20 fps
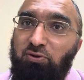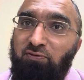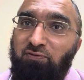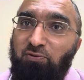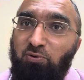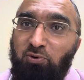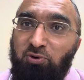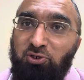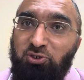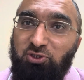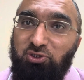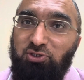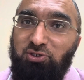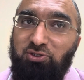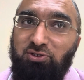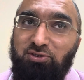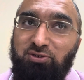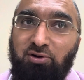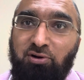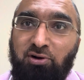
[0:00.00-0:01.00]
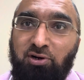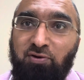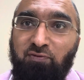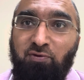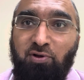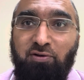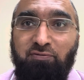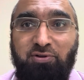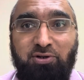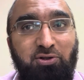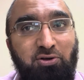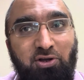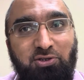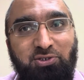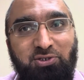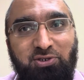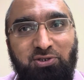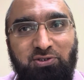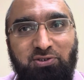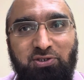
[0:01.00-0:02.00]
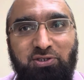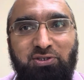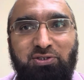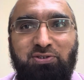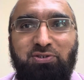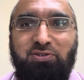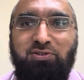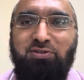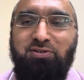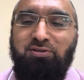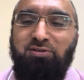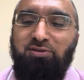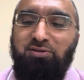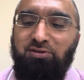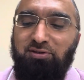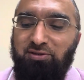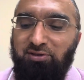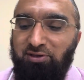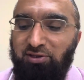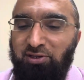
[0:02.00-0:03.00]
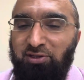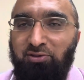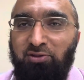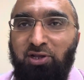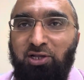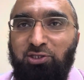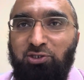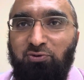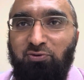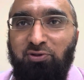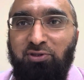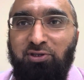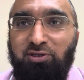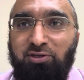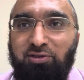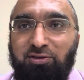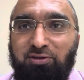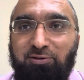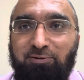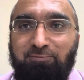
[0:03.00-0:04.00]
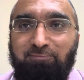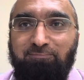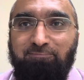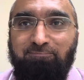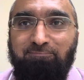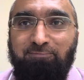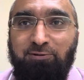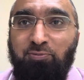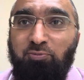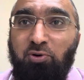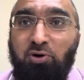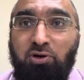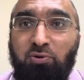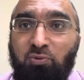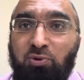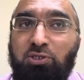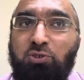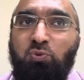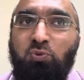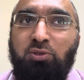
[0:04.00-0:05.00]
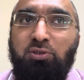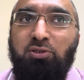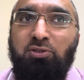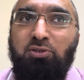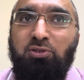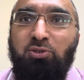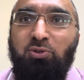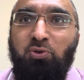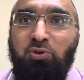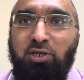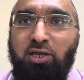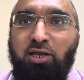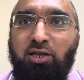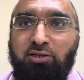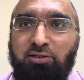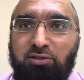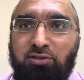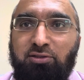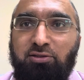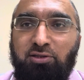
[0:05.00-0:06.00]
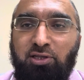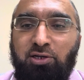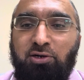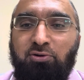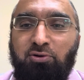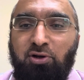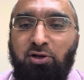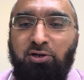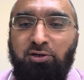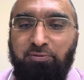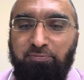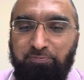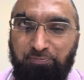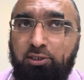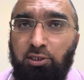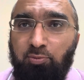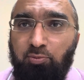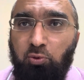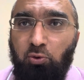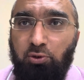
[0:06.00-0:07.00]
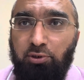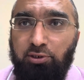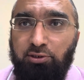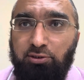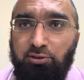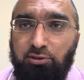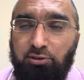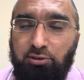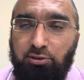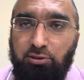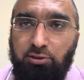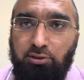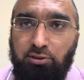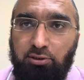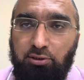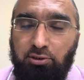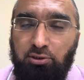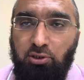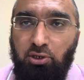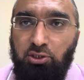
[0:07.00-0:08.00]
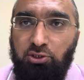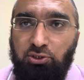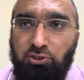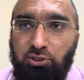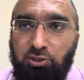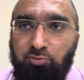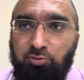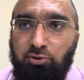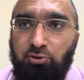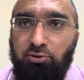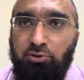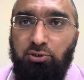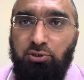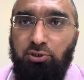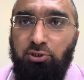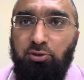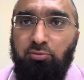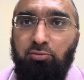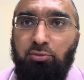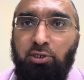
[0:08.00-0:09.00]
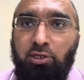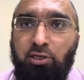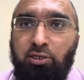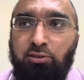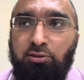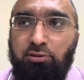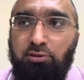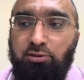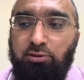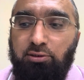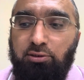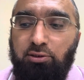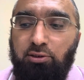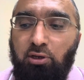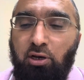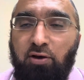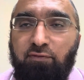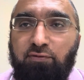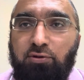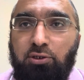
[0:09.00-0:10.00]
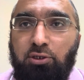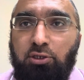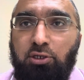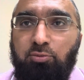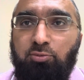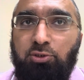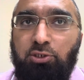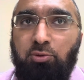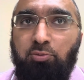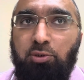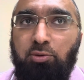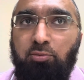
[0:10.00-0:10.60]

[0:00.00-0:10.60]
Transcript: of course, are involved in causing disease, and that's really the part which we'll look at later on. An important concept or term that often comes up in